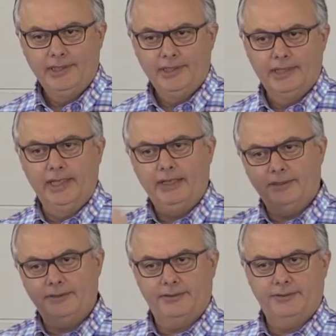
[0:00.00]
The
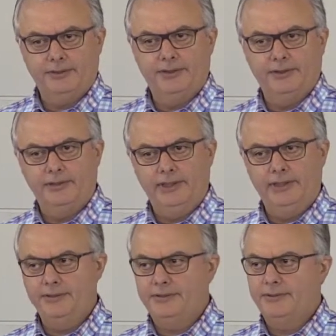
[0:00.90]
next circle
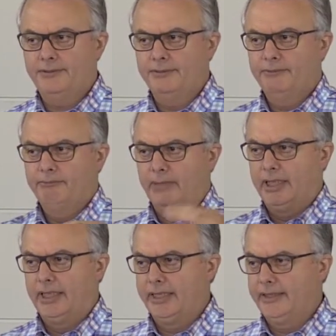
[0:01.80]
is
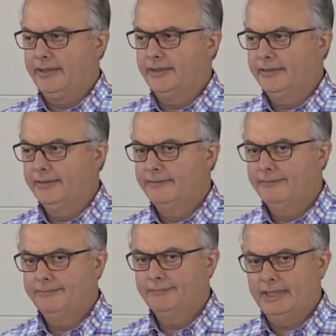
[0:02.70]
mind.
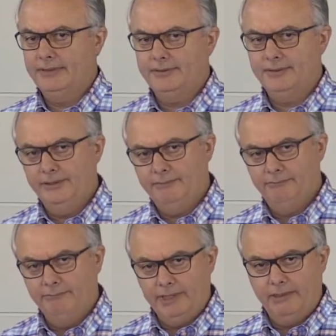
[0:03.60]
That's the
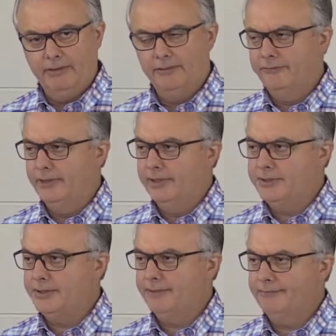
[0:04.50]
area of
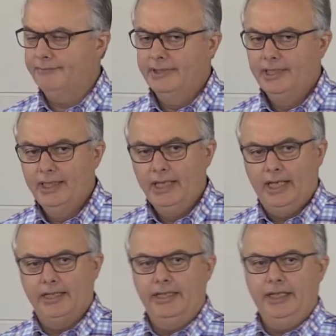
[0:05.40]
volition.
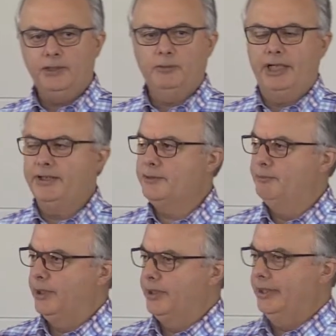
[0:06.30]
And the next one is
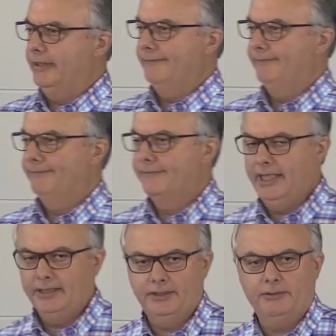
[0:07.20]
body.
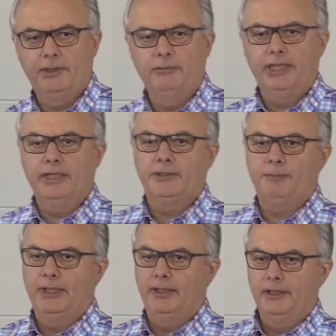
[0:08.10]
They're the 3 we're going to
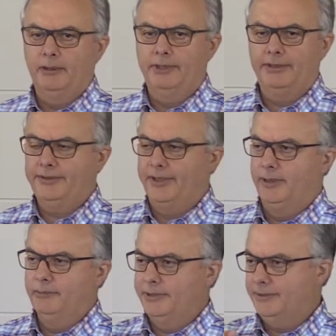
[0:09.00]
spend a little bit of
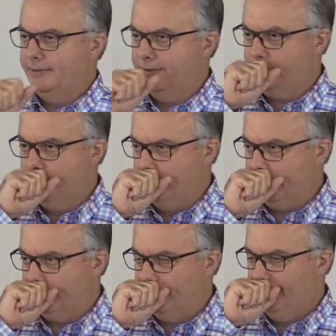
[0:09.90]
time with this
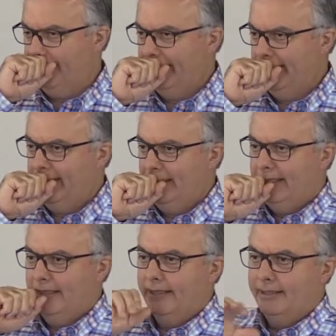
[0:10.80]
morning.
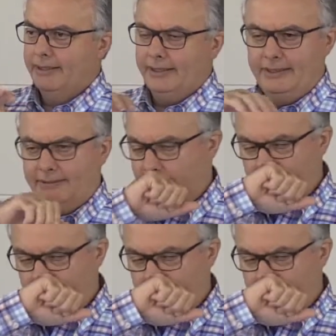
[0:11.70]
The